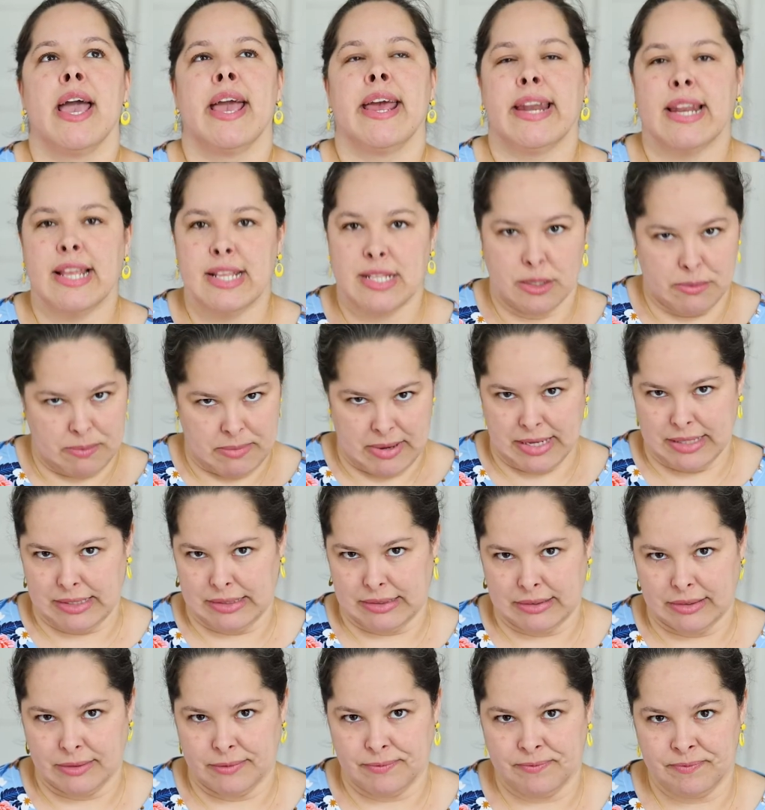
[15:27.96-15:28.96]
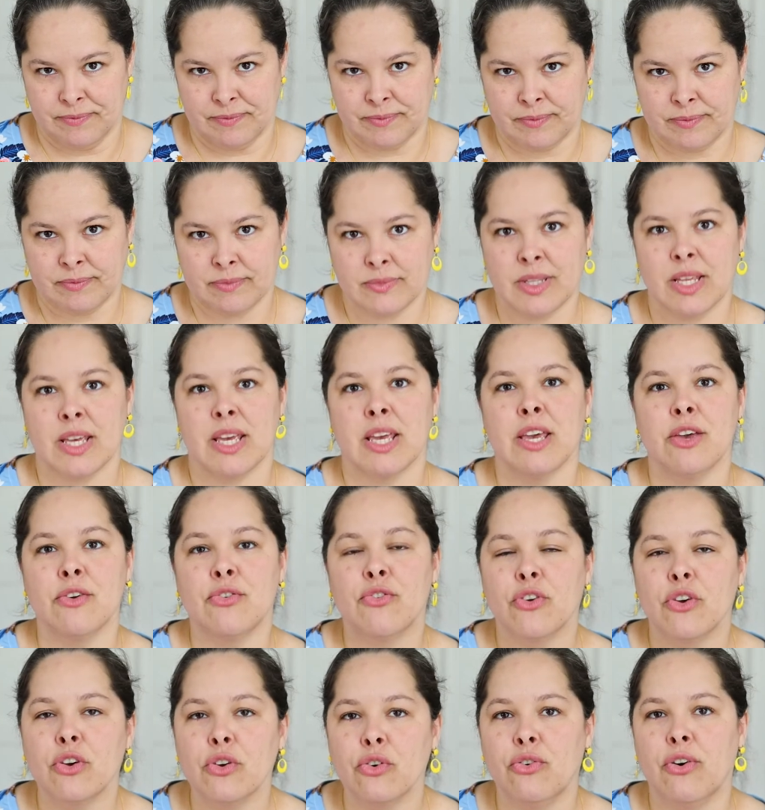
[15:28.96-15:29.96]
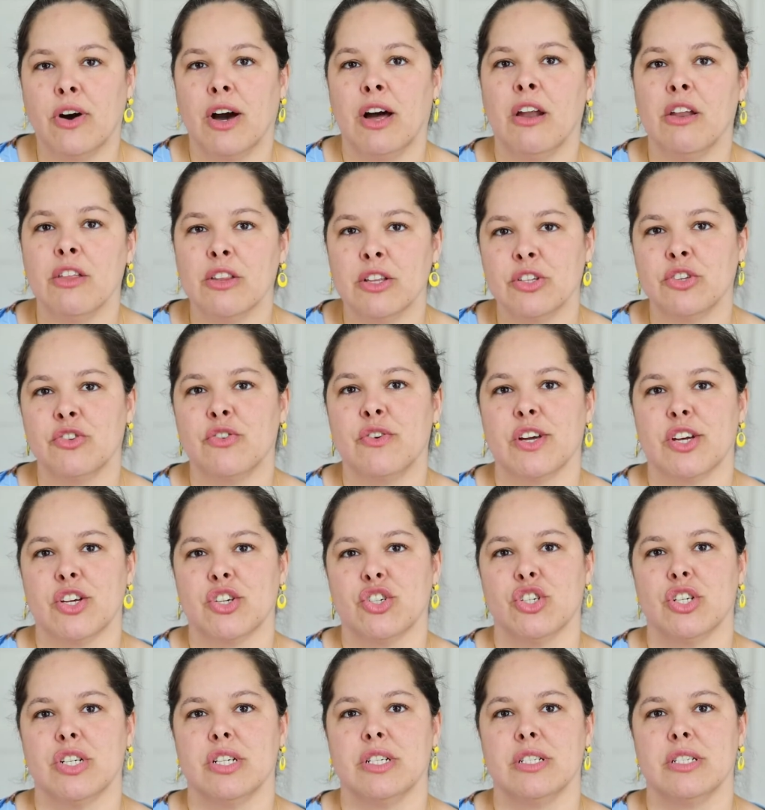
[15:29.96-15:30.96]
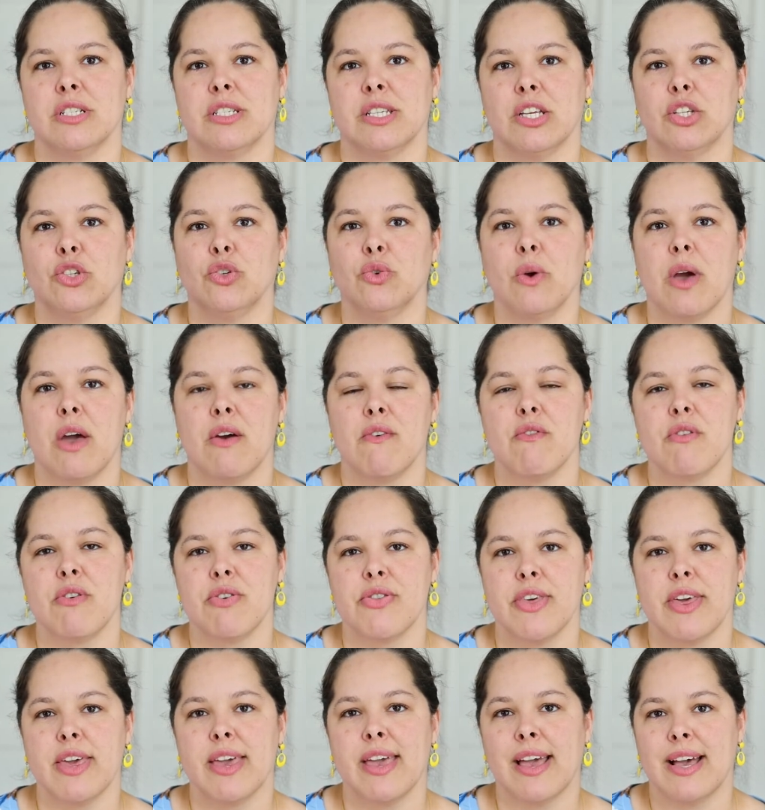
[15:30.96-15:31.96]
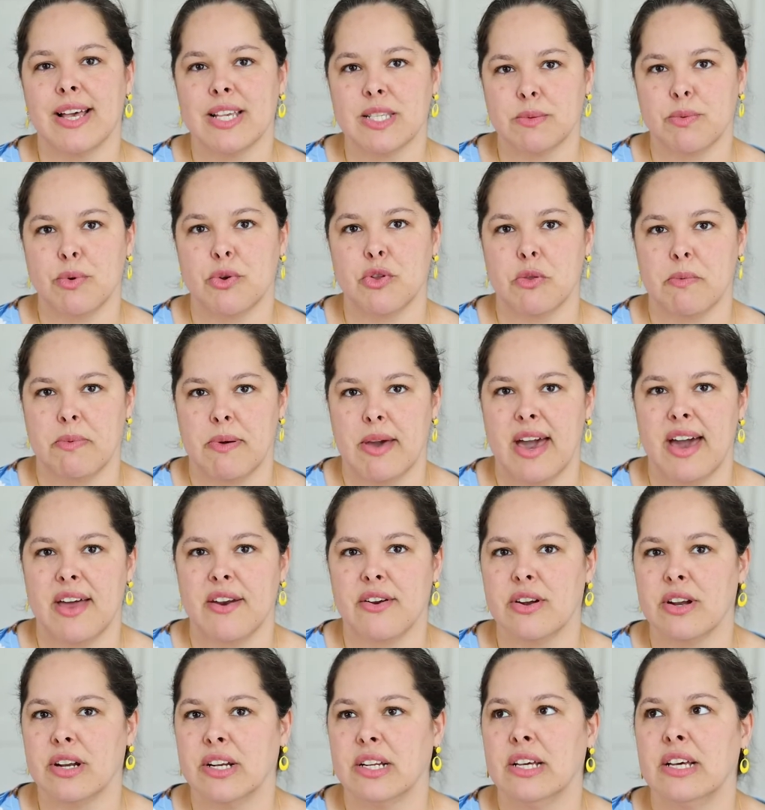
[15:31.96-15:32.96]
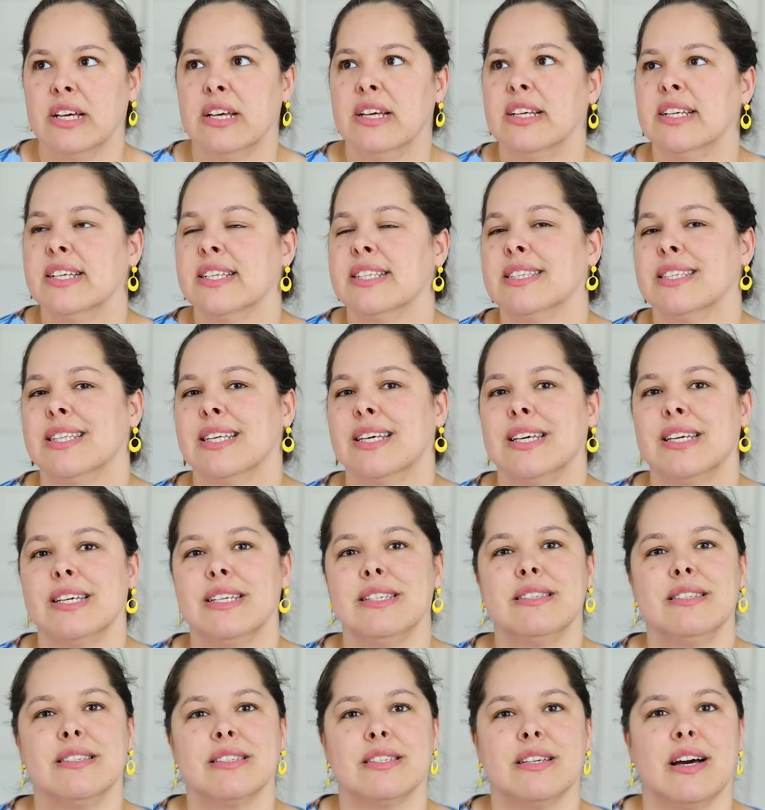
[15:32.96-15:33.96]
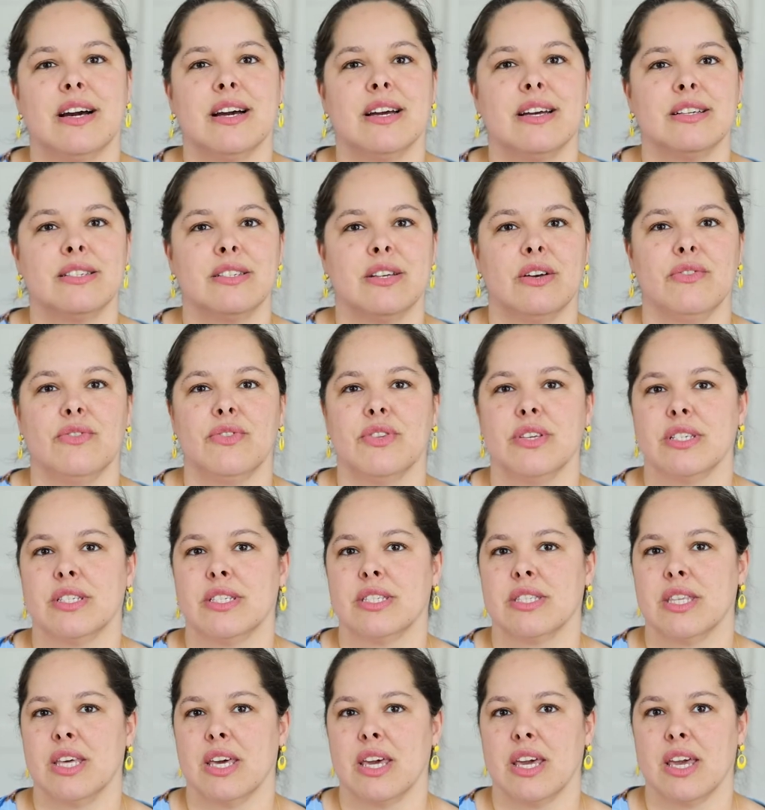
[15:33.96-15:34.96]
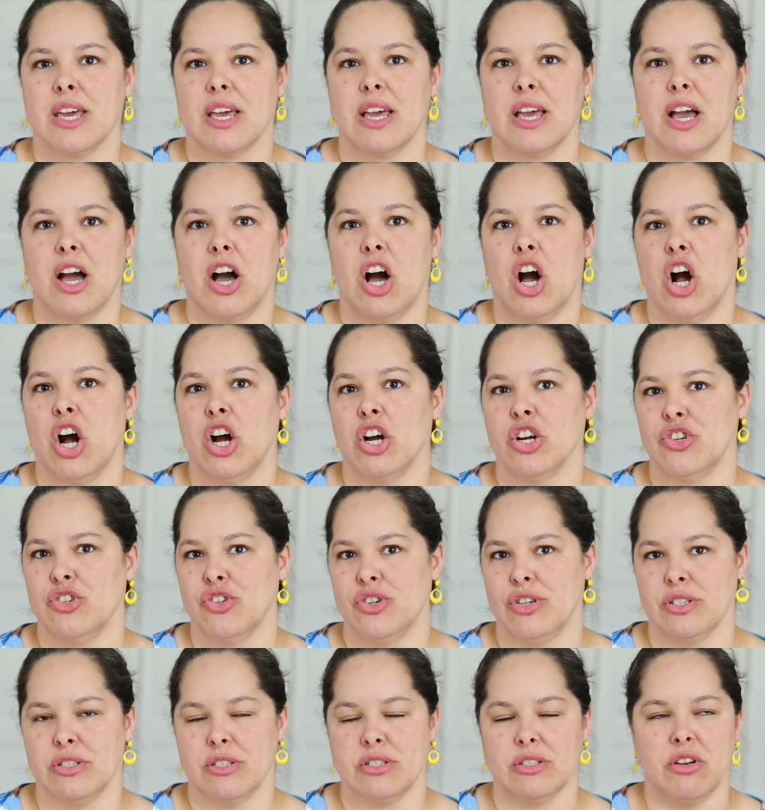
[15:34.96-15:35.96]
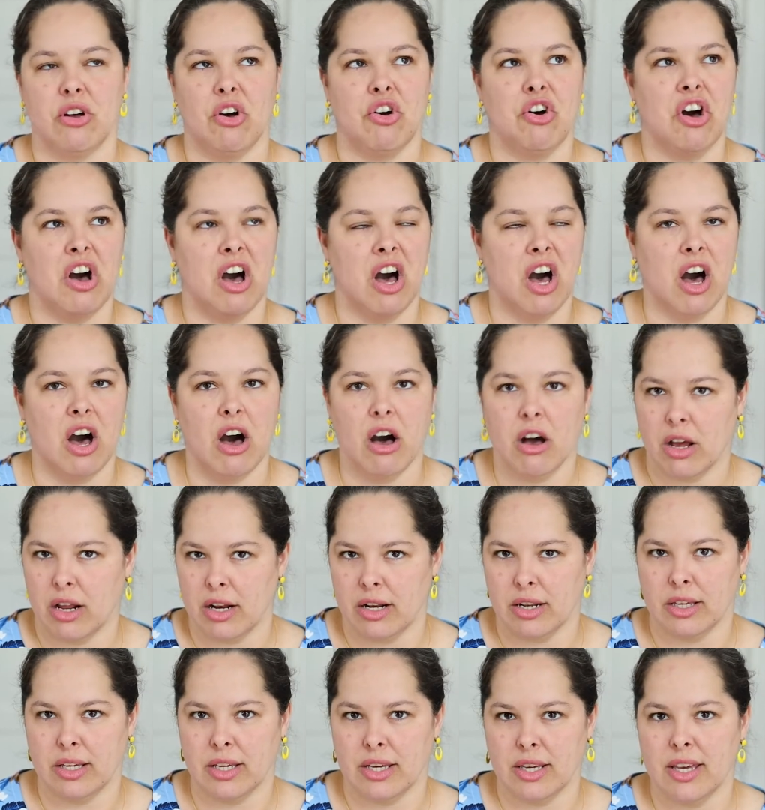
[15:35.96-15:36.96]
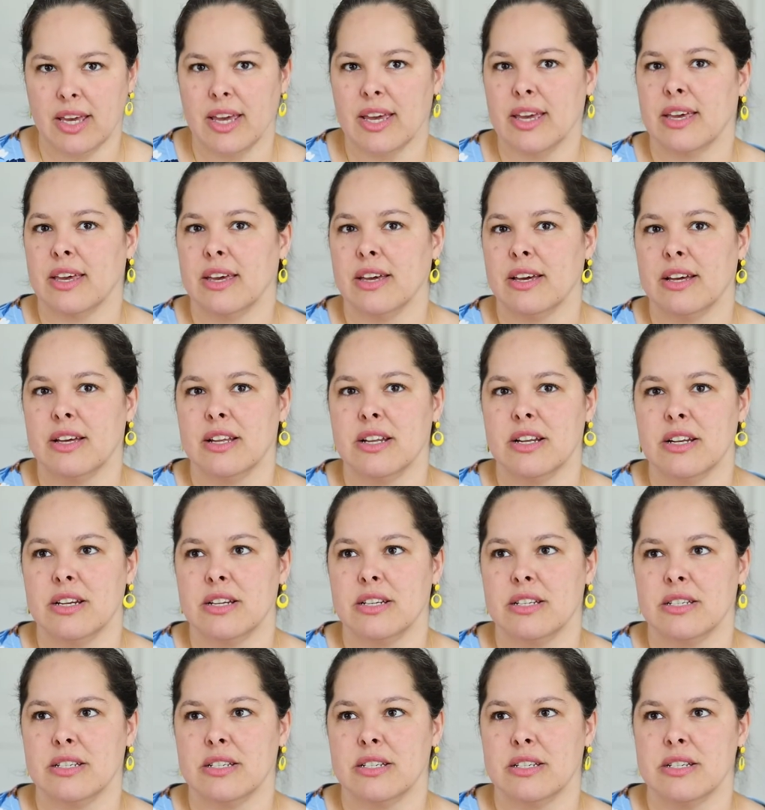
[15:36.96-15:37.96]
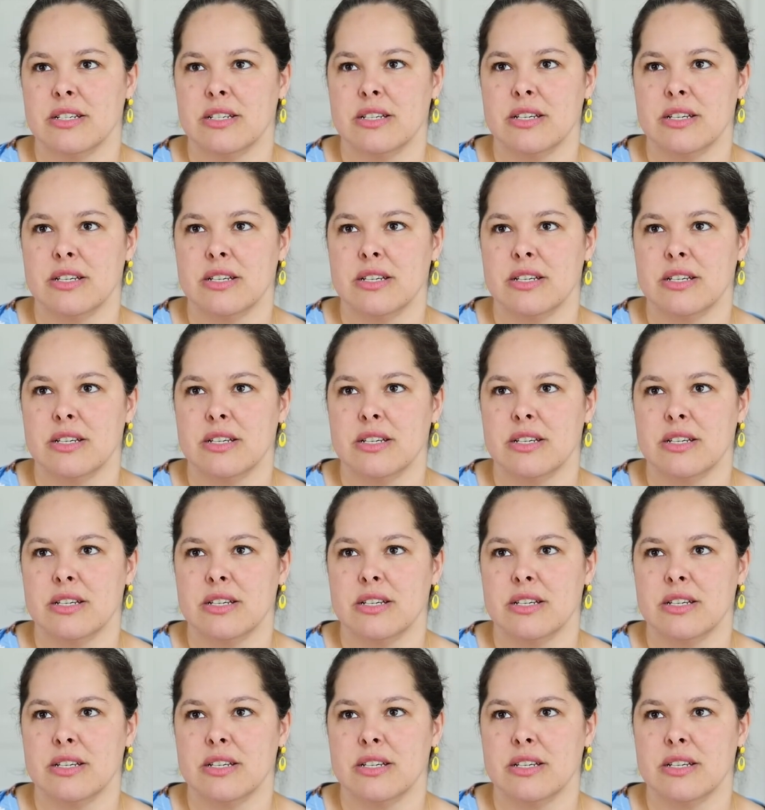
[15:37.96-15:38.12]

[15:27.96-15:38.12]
and it's a mess if you follow the directions and do everything as per the pattern, the insides of this thing are just ugly and